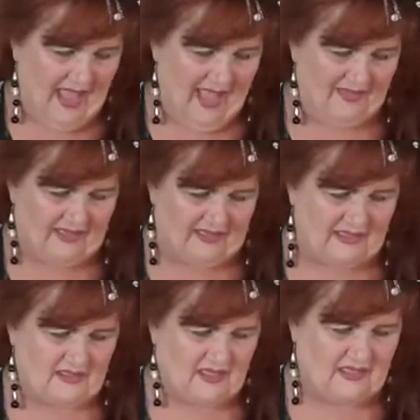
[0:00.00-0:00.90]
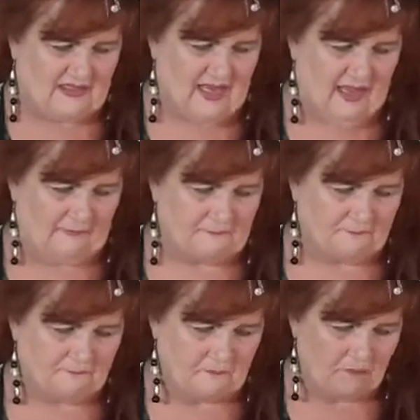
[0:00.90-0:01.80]
And then he says, yeah,
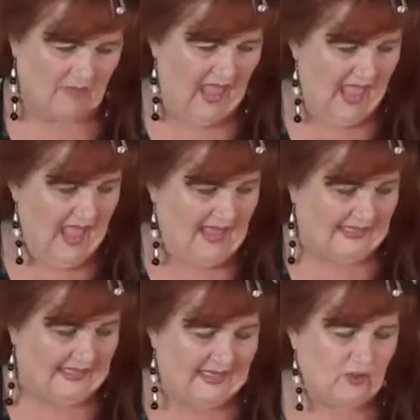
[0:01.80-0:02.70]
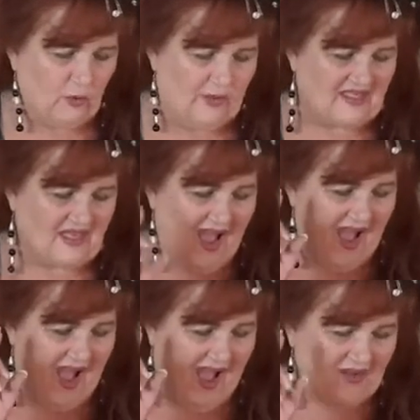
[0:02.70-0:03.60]
he who is
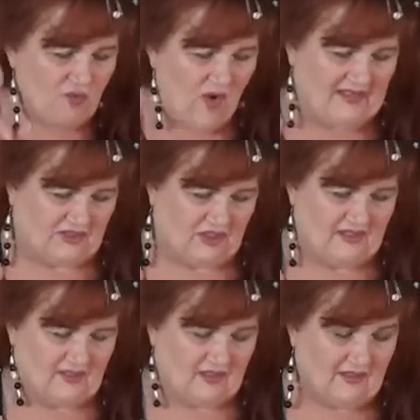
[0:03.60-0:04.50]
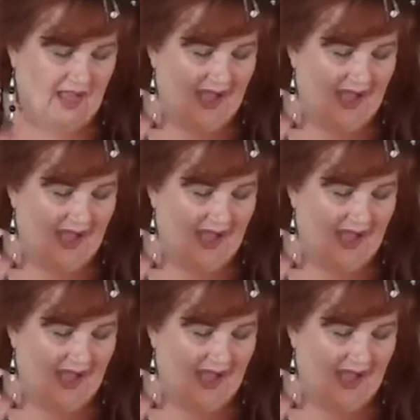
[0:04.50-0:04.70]
unrighteous,